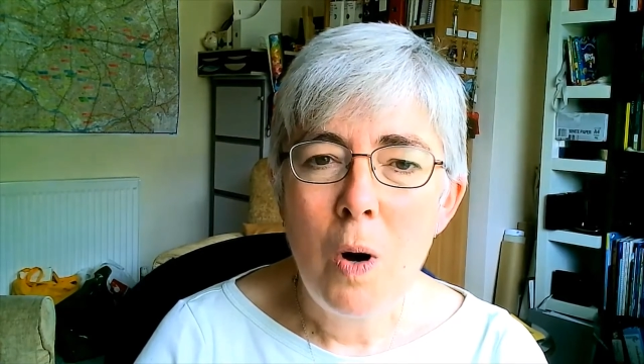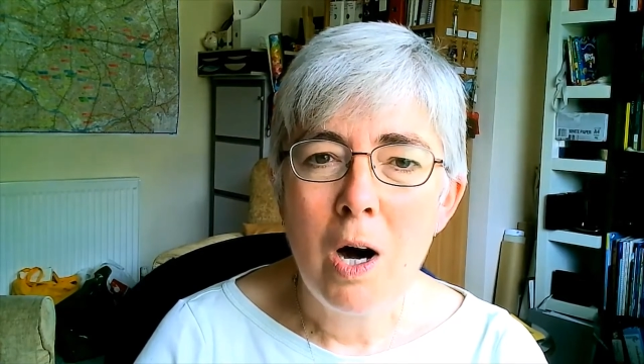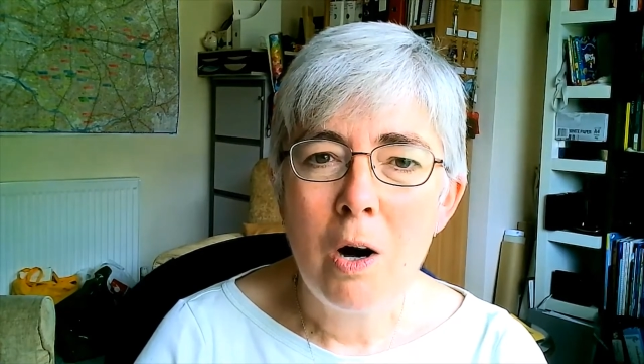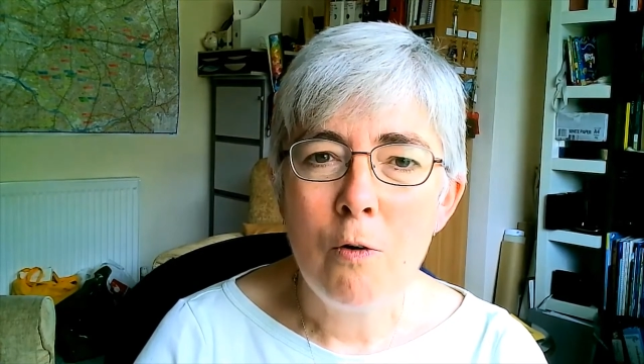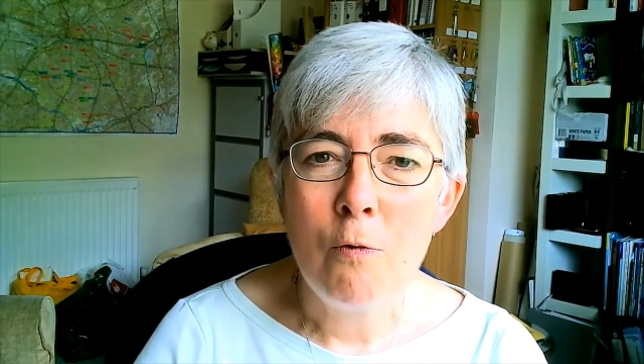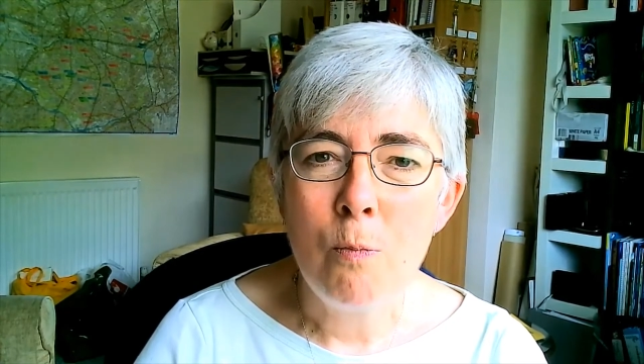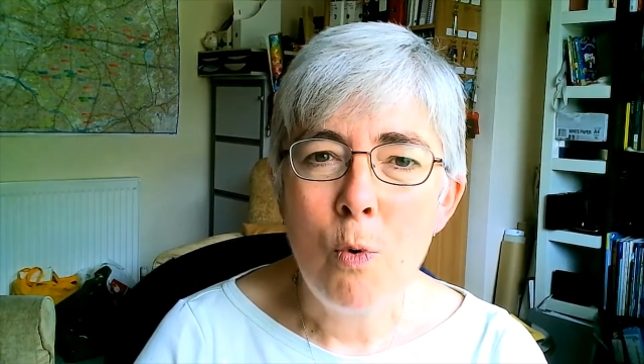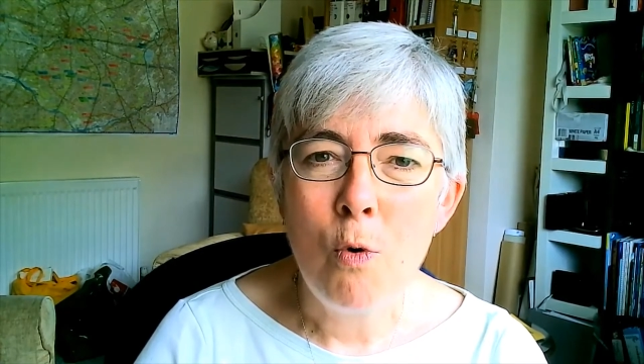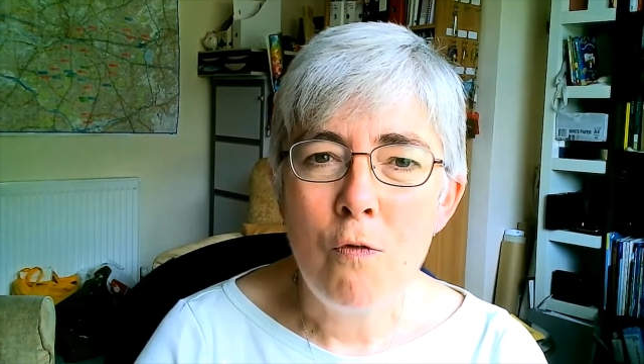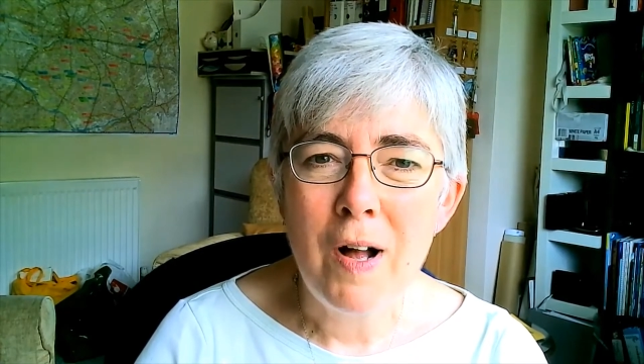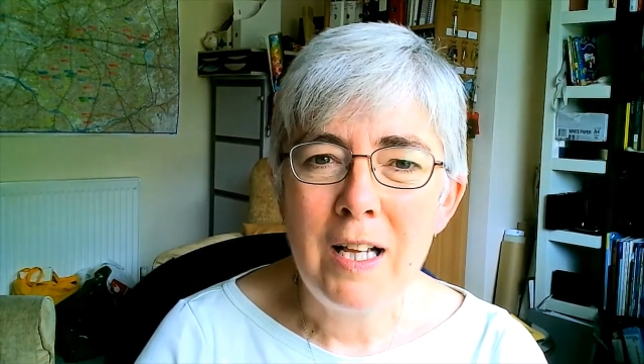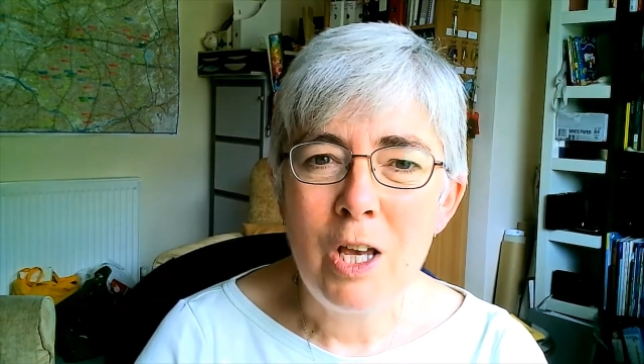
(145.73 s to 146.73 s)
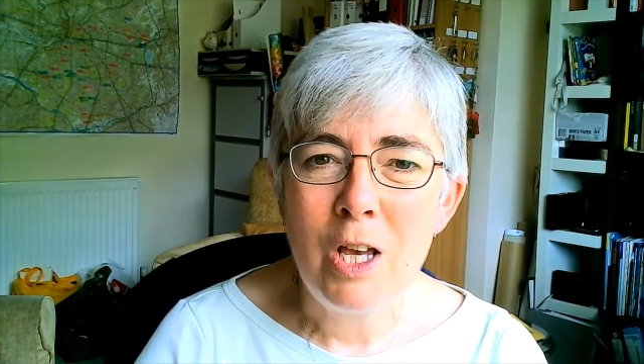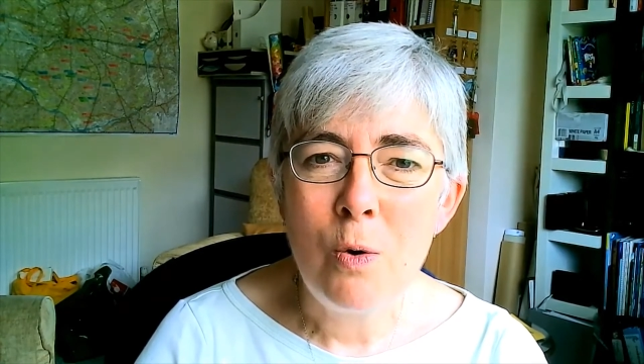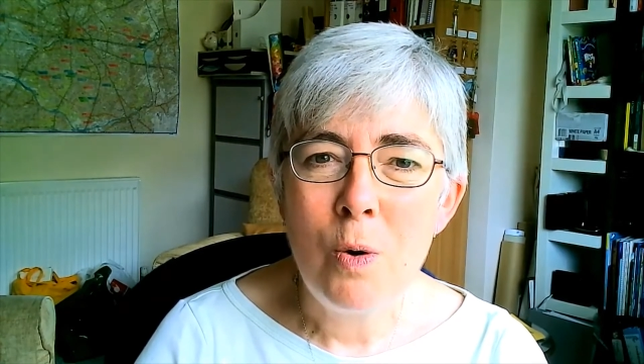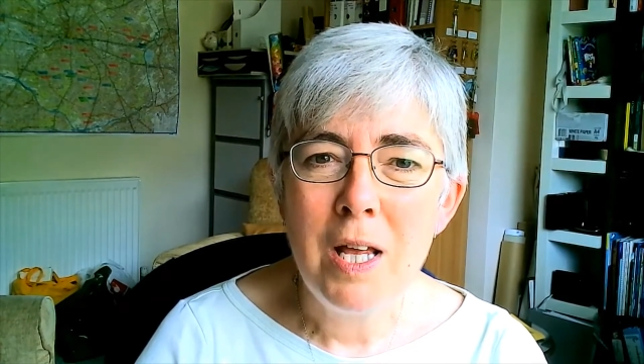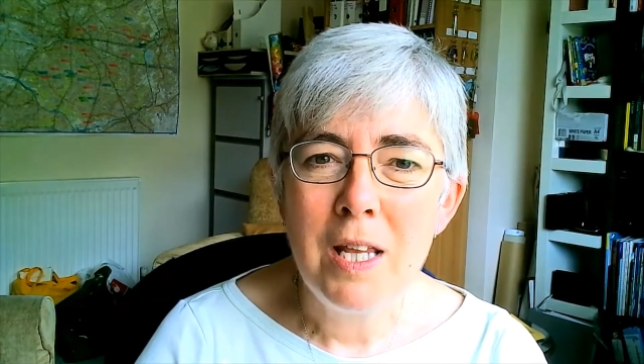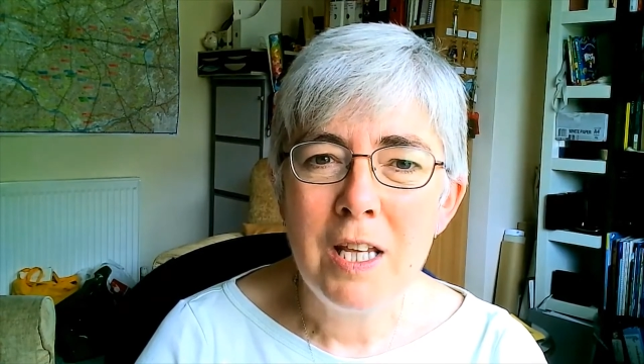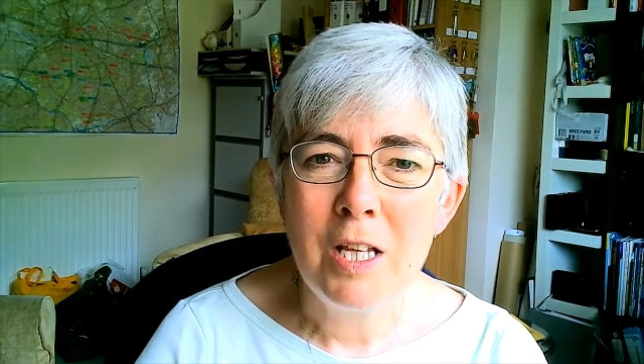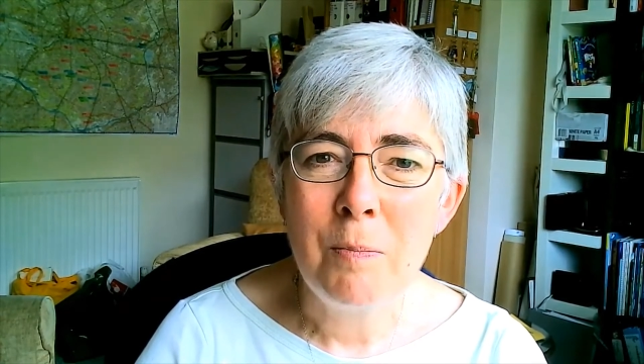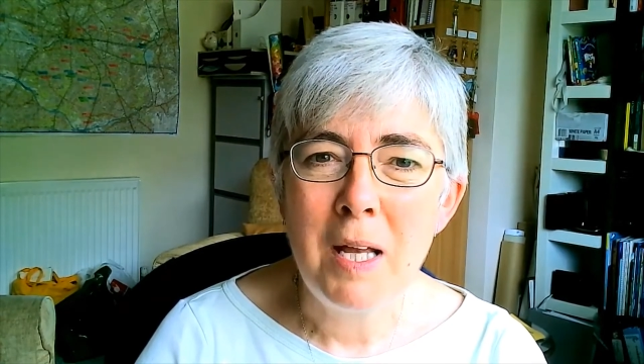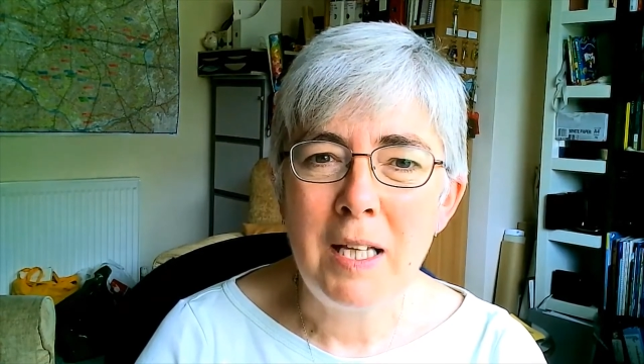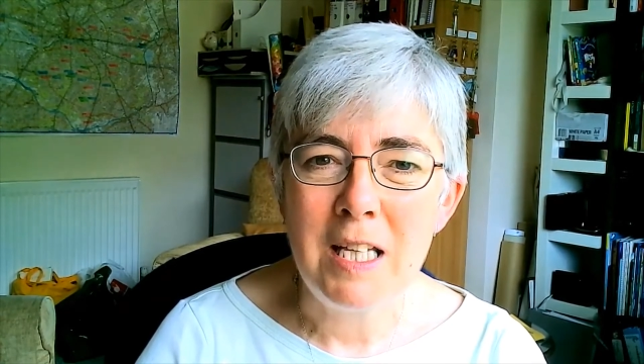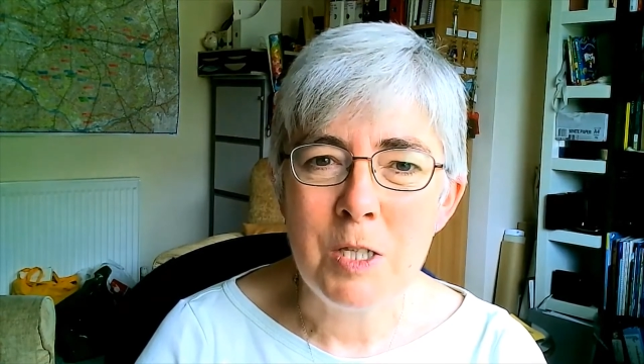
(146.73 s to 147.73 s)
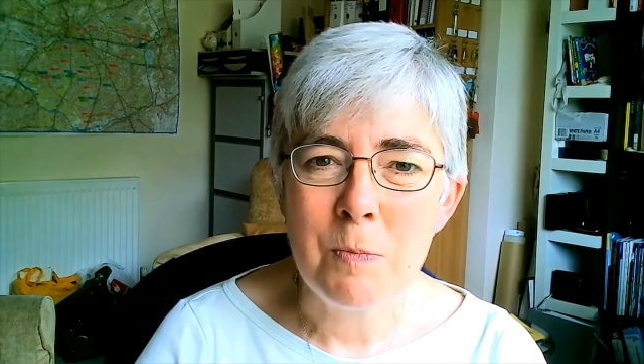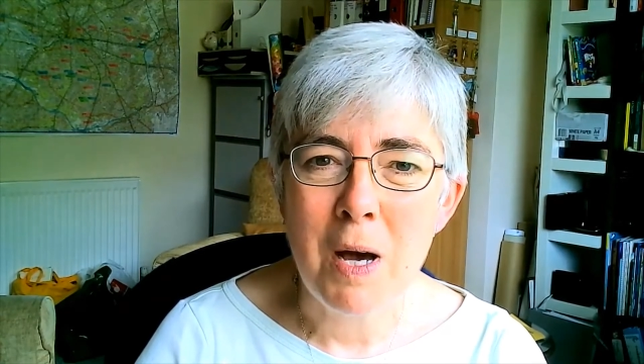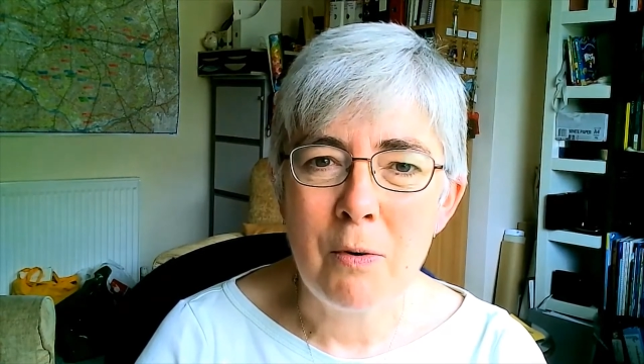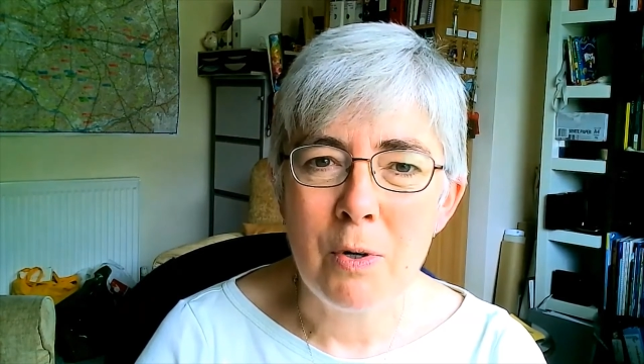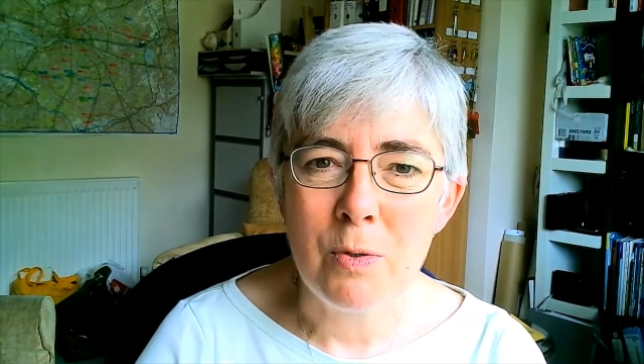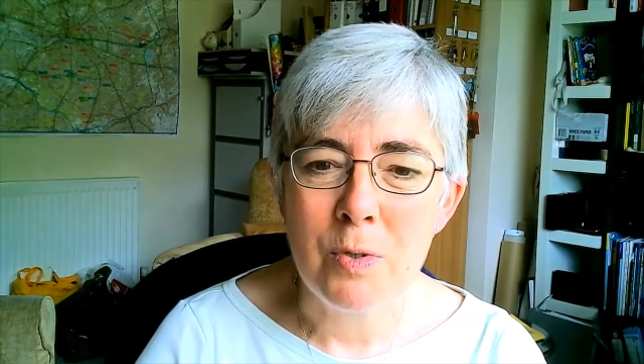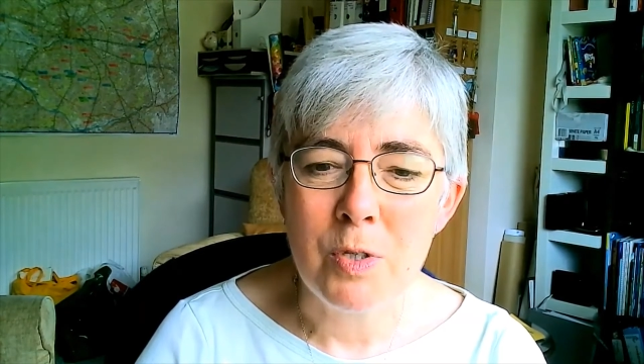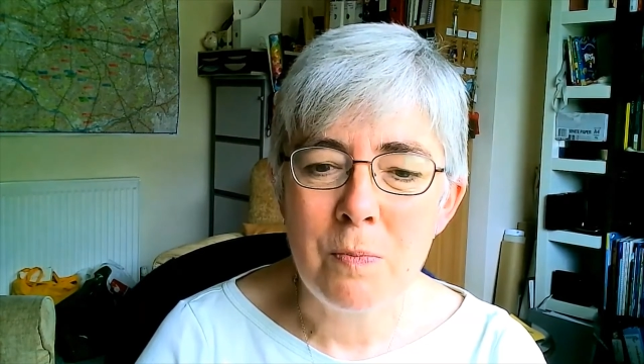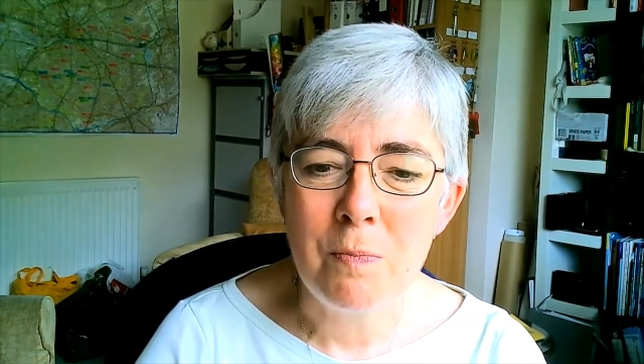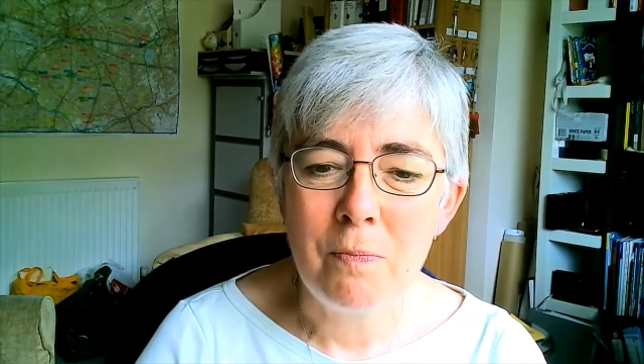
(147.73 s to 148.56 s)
are of more value than many sparrows.